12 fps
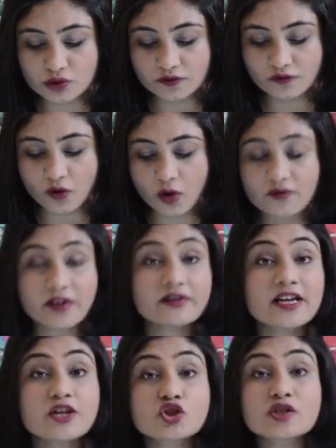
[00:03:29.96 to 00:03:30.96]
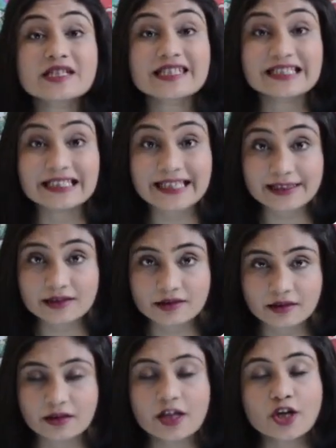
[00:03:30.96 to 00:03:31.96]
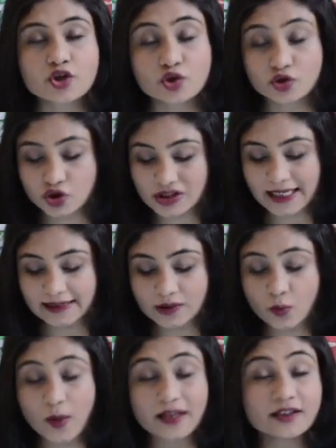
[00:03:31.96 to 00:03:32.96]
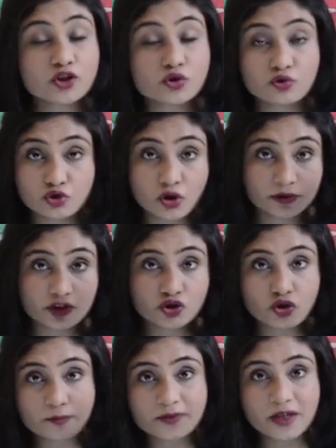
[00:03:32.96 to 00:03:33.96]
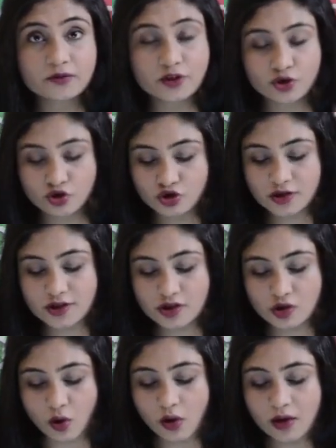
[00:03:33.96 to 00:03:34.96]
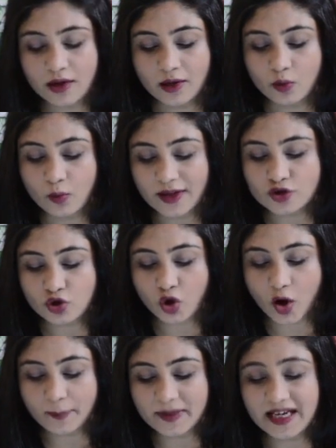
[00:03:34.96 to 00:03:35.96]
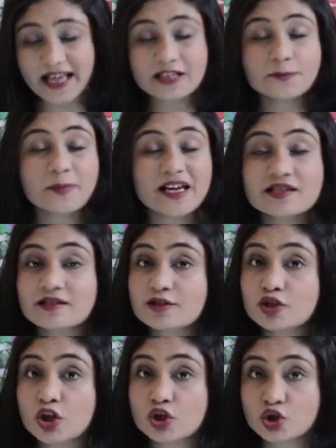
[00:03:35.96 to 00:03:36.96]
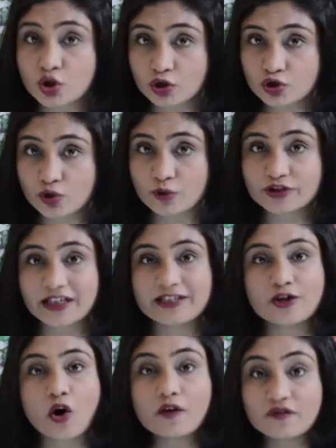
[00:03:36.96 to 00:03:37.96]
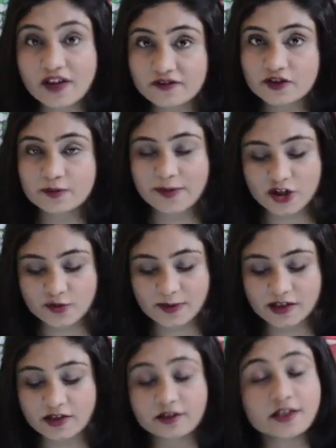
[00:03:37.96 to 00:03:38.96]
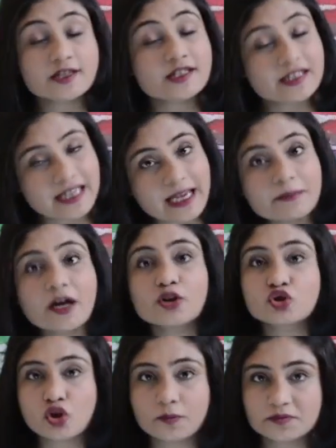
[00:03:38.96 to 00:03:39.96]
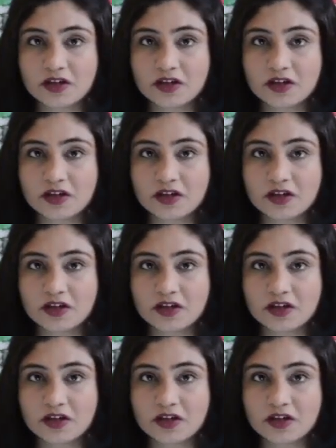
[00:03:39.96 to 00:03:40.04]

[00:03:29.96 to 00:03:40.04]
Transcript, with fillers: for variation selector. So just like the one that you drop the drop down that you just saw, once you copy and paste this shortcode in your favorite page builder, the same drop